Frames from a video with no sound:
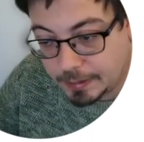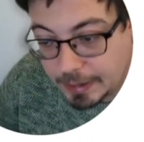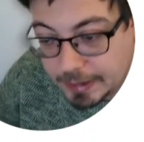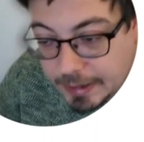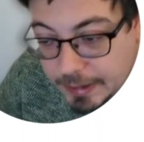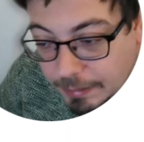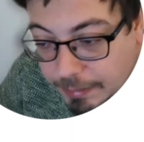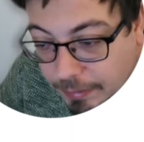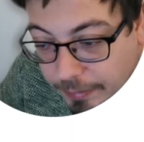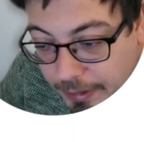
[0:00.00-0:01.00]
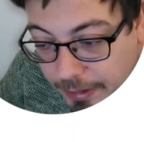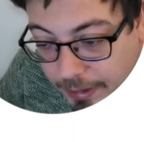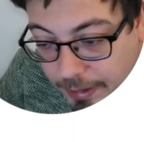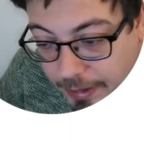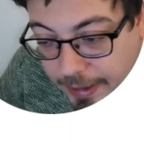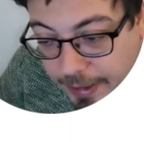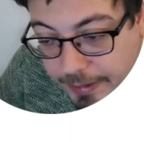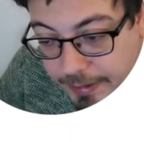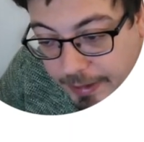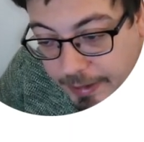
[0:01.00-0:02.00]
that this can be written
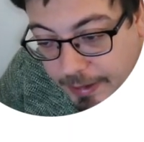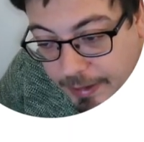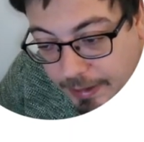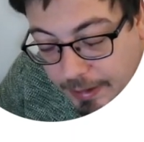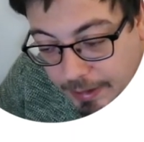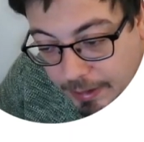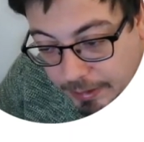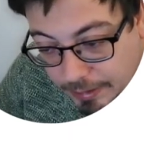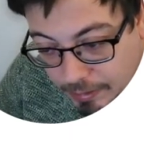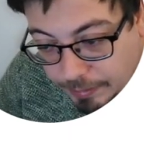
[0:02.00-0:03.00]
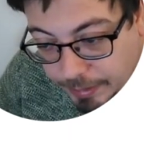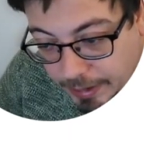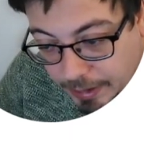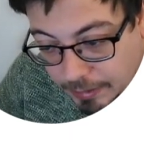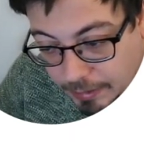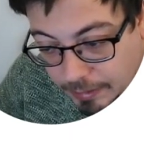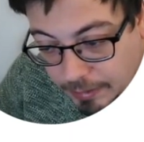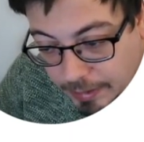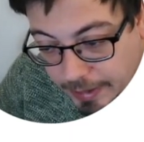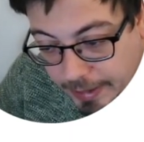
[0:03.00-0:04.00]
as, in operator,
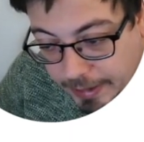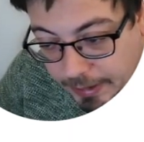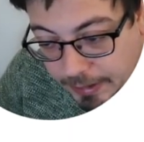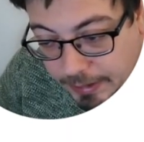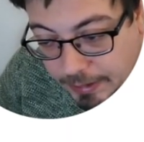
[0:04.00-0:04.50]
x